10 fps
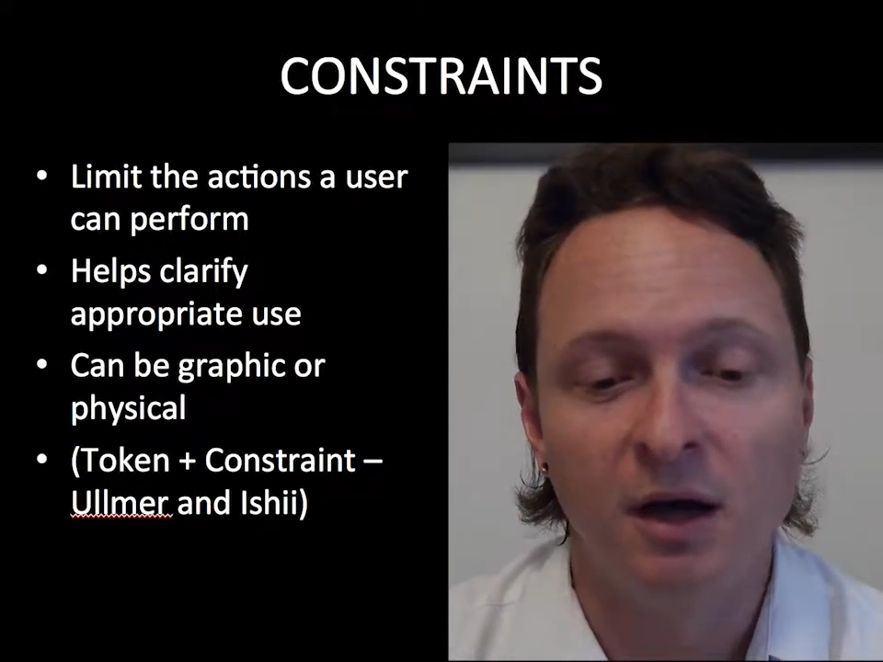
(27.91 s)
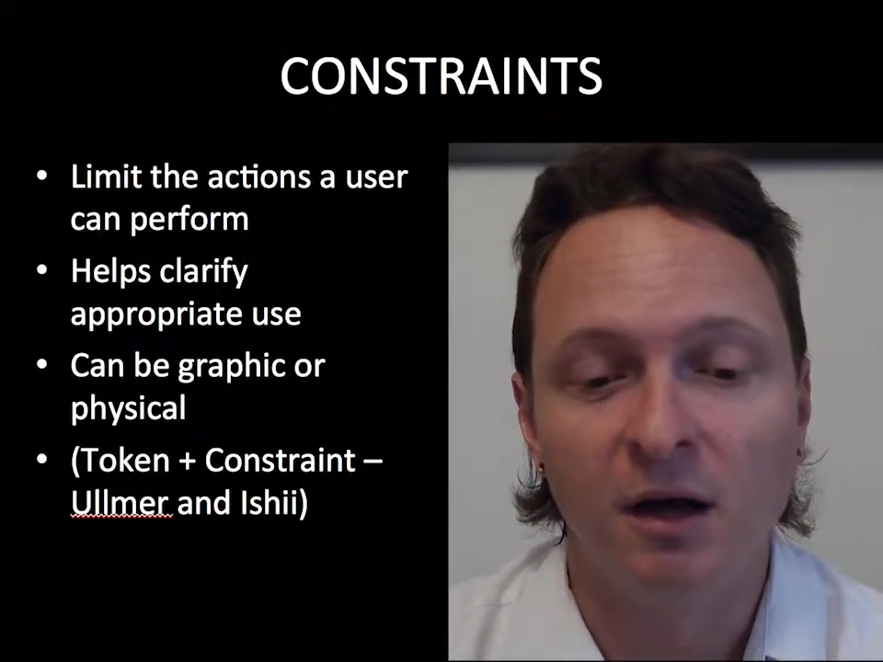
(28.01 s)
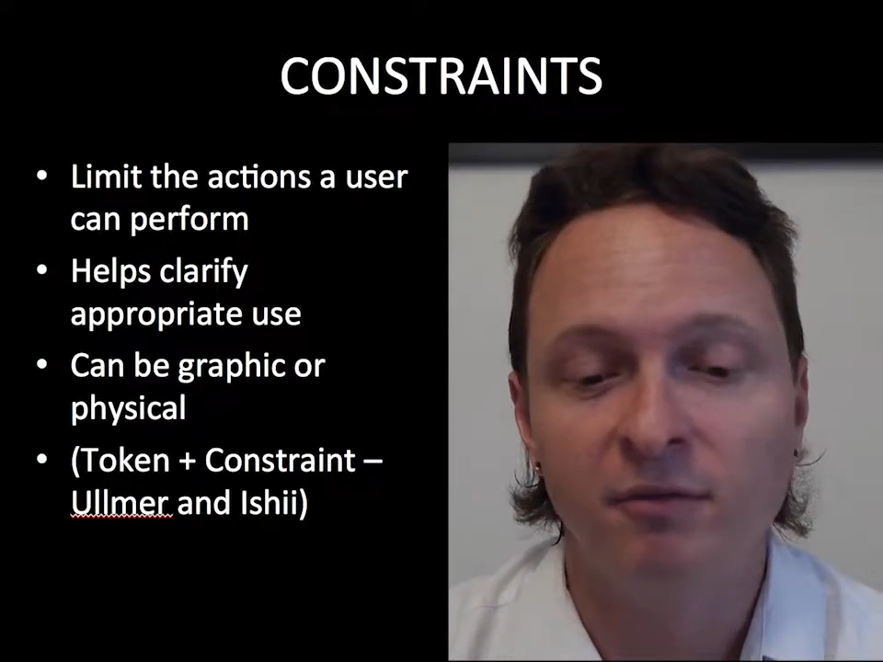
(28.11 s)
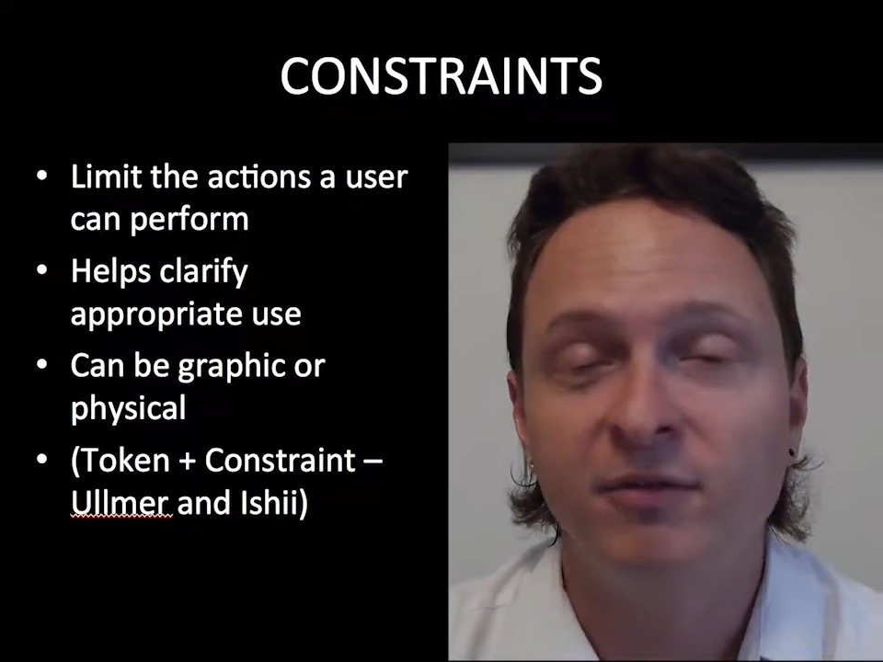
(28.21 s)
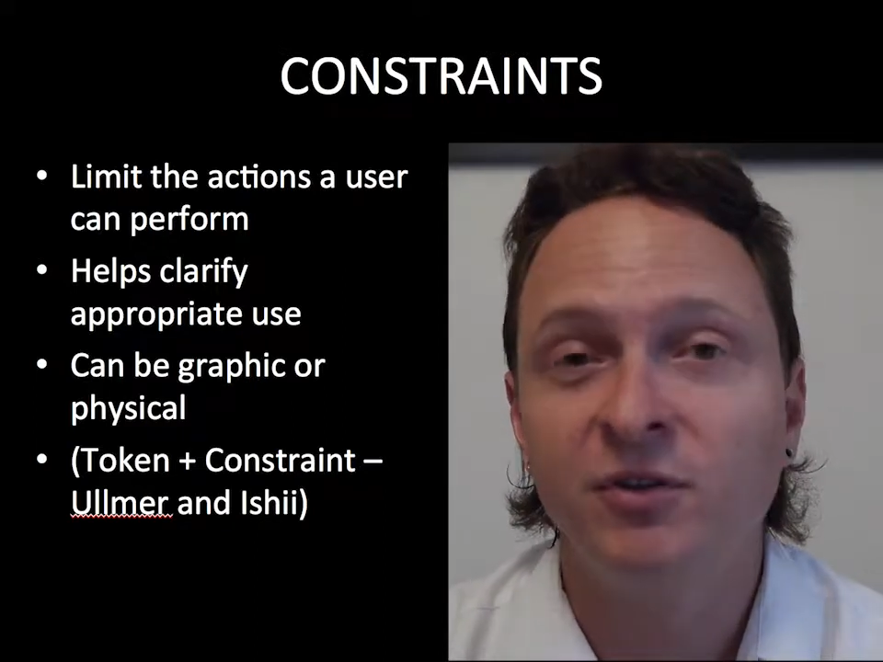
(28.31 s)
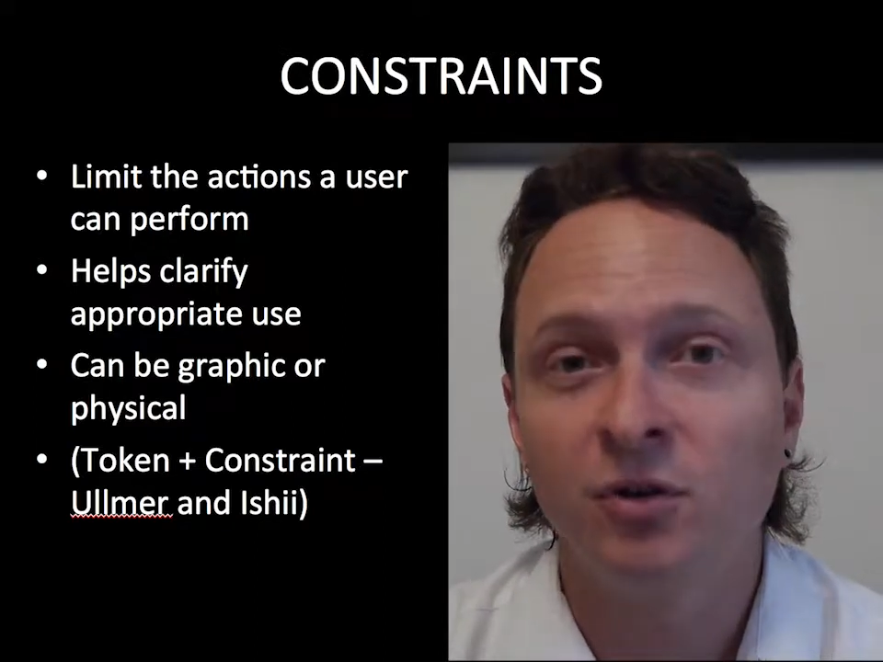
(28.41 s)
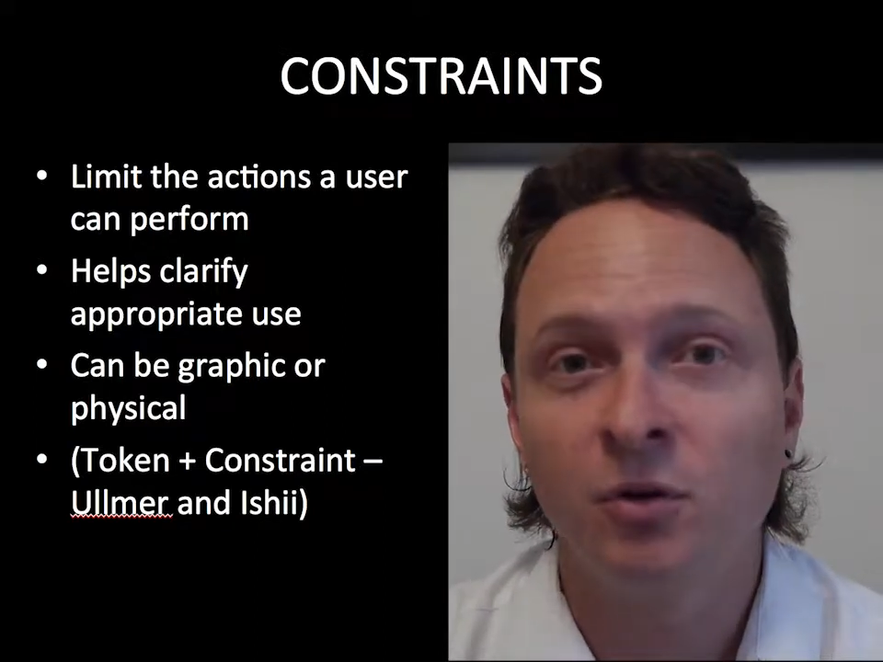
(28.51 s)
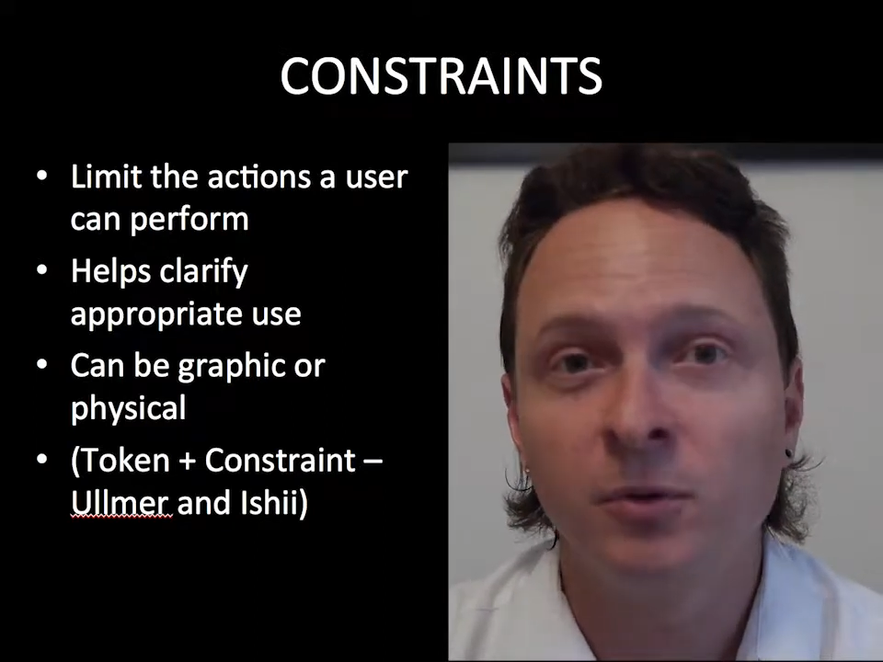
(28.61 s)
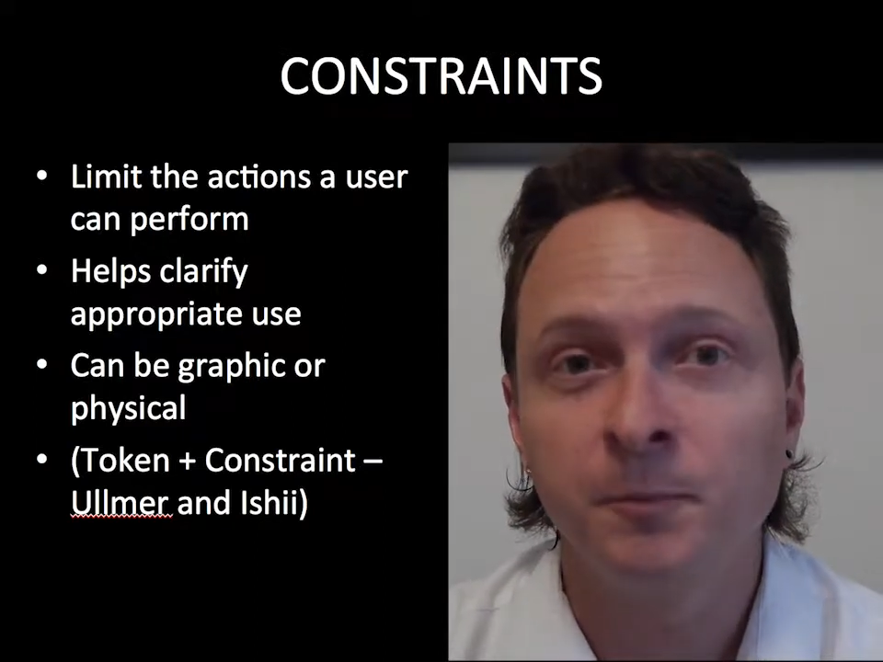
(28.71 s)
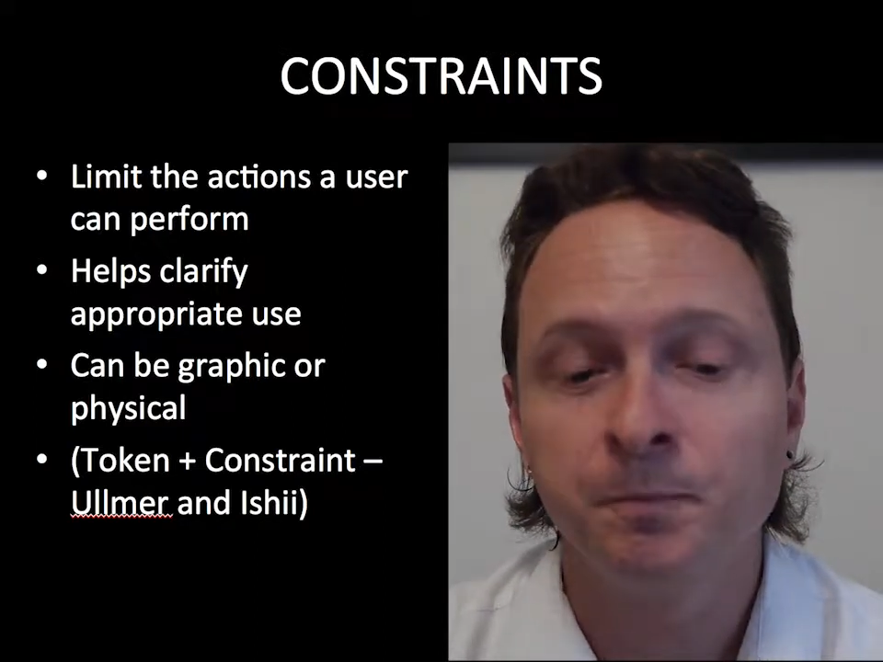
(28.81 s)
uh,
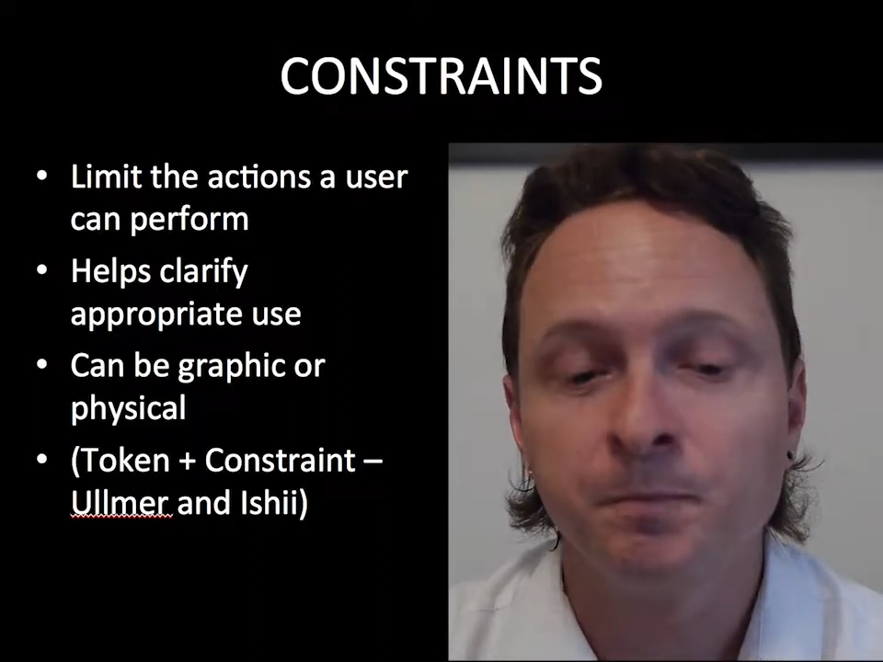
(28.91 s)
physical,